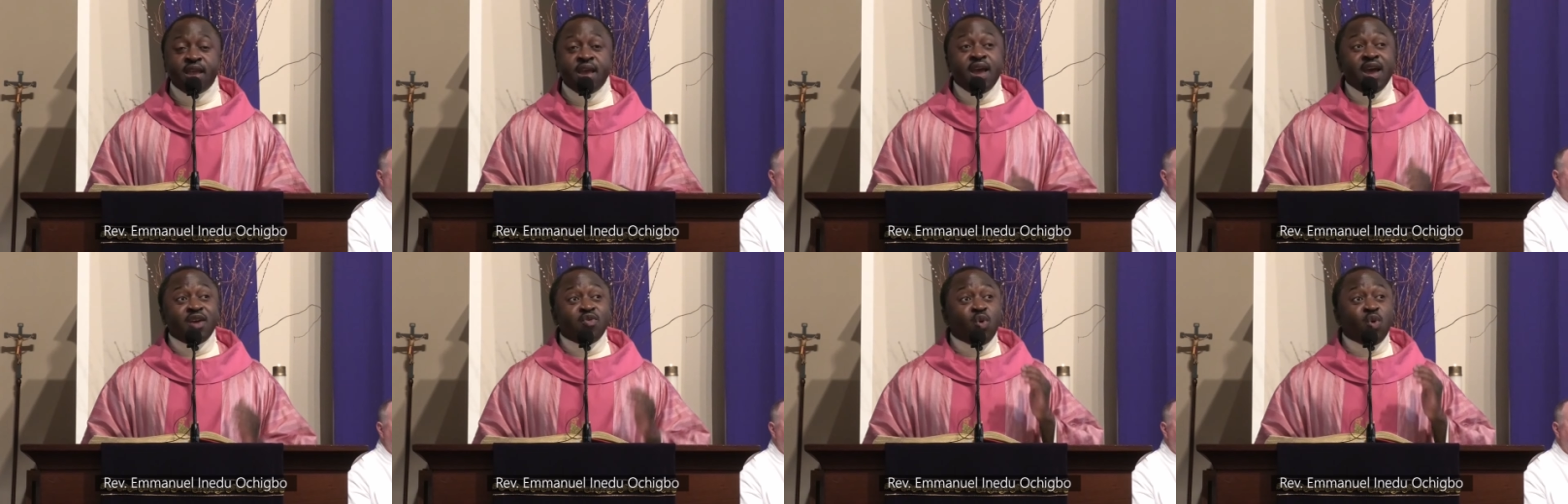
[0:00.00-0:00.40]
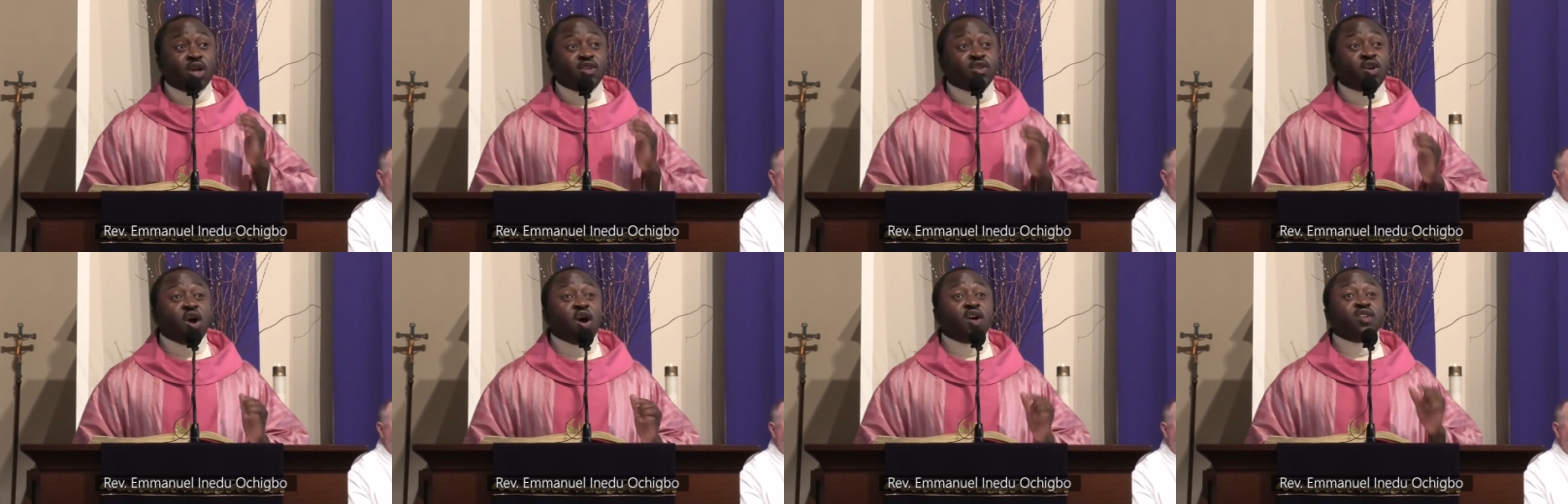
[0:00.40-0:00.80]
And
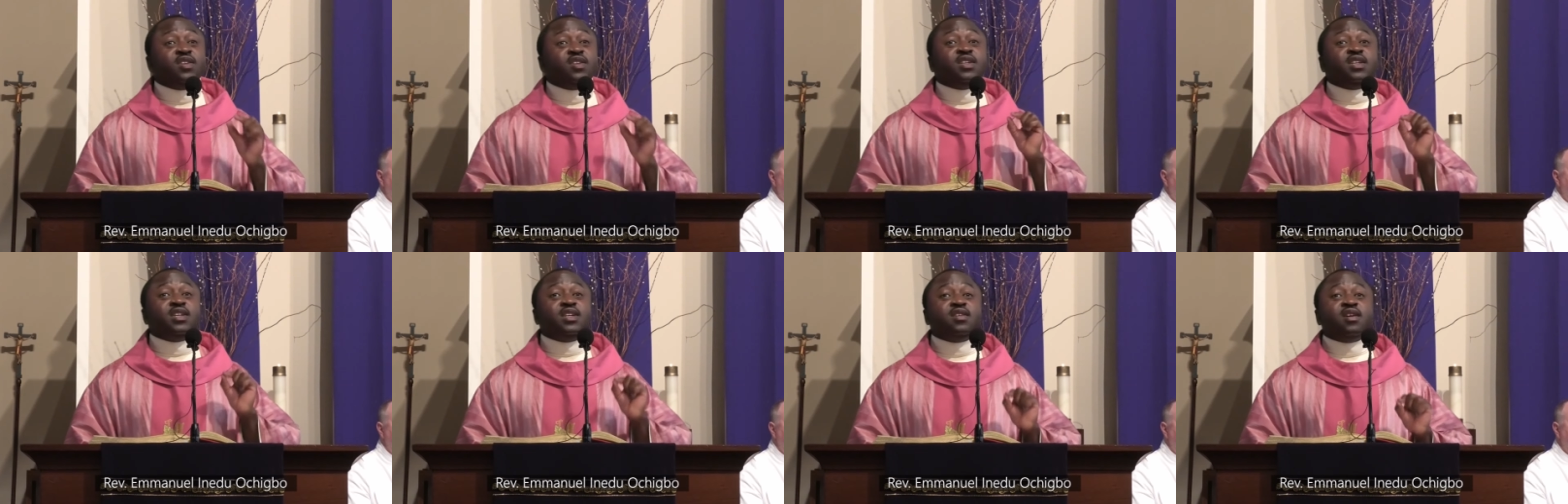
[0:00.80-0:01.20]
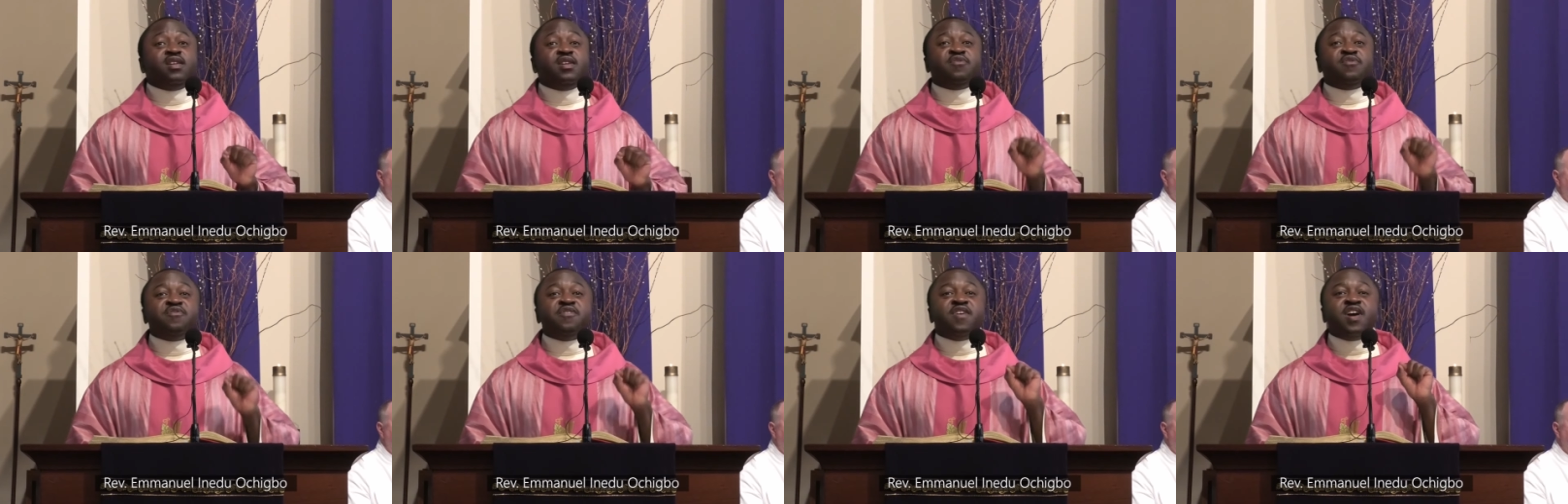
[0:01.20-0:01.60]
what God did on
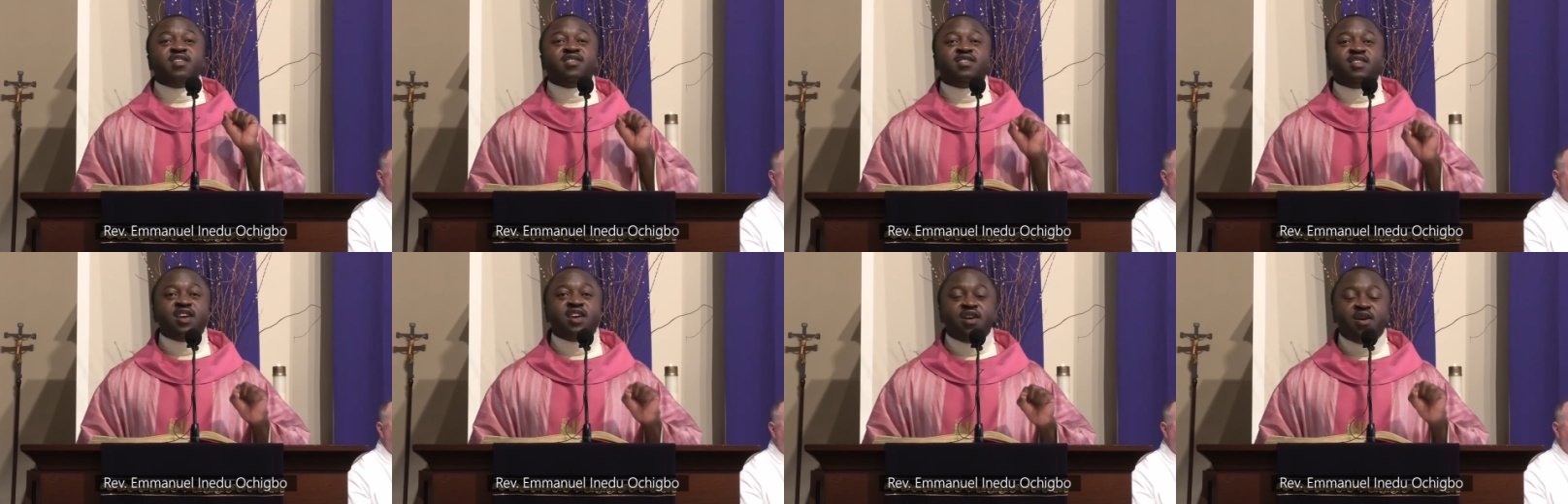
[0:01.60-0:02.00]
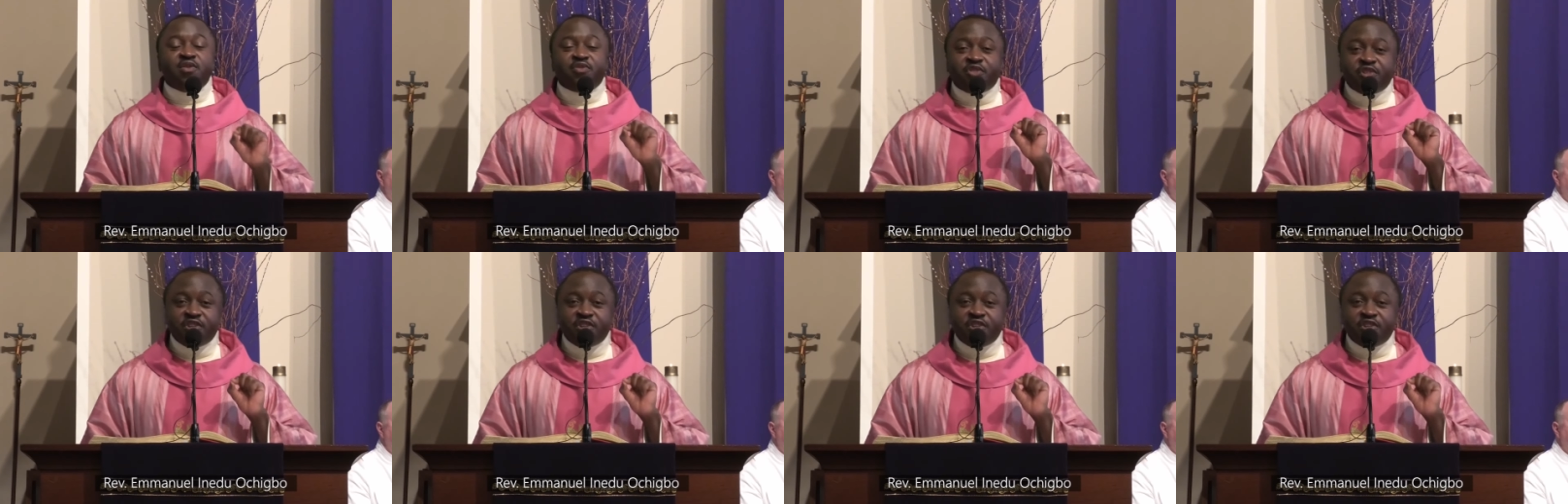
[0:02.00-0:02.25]
the first day of